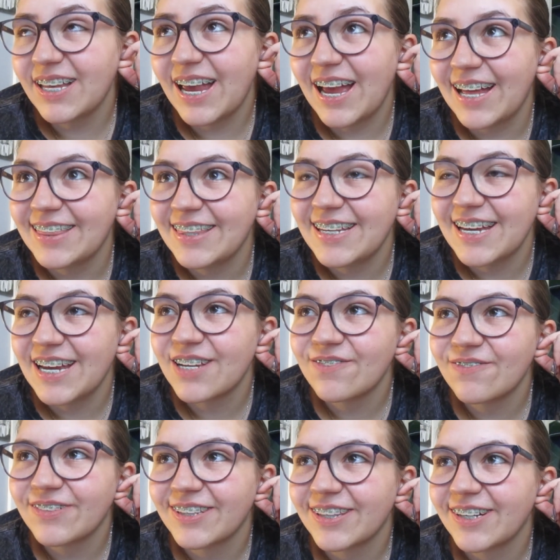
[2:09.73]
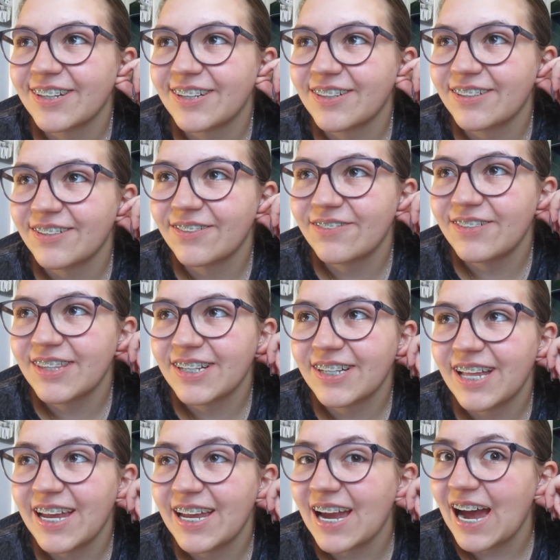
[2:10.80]
At the end when they're
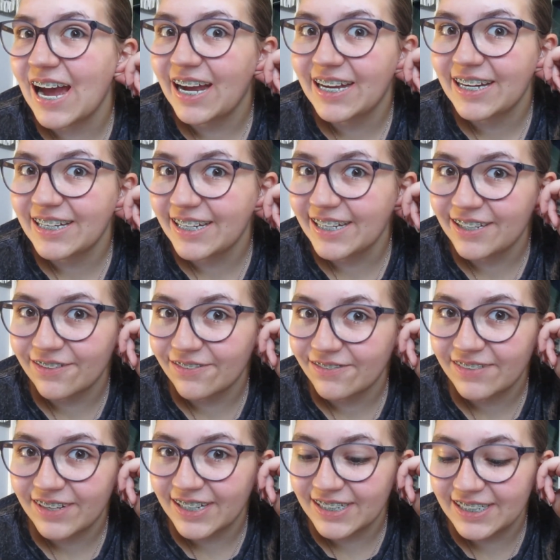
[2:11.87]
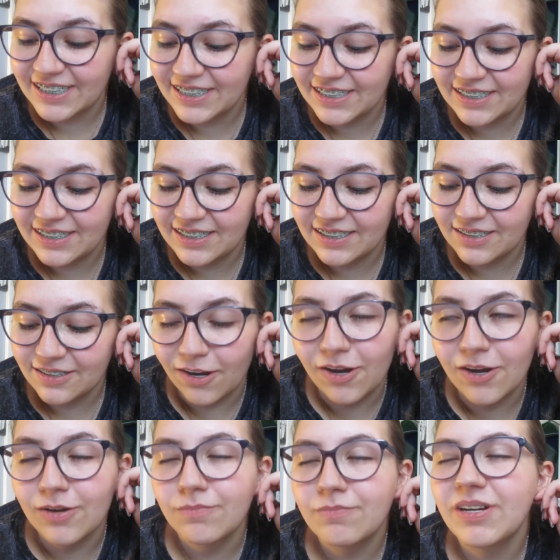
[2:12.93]
like, I can't find
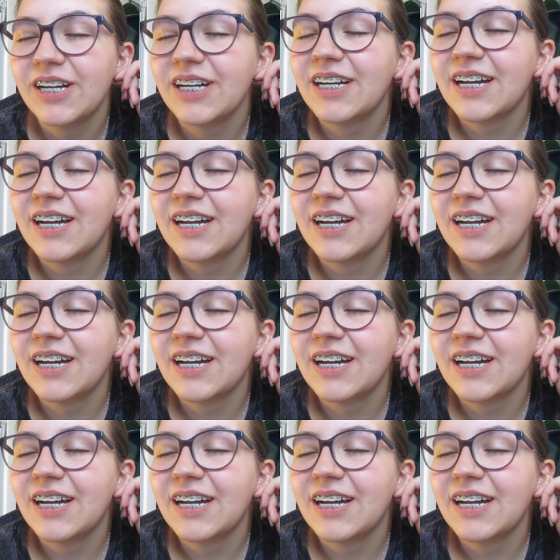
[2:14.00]
Tom,